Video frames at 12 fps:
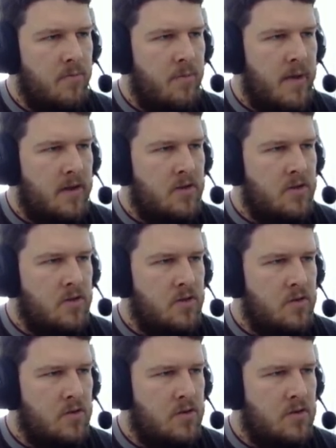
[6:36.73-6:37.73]
Max just
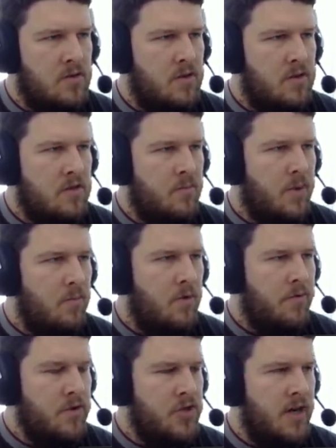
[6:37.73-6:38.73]
because it's a bit more
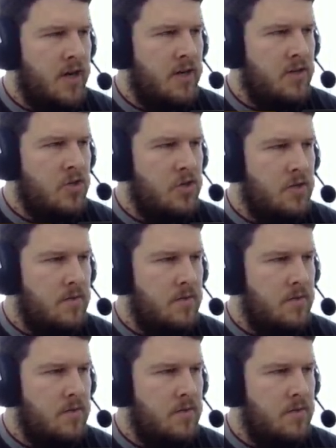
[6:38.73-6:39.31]
of a challenge.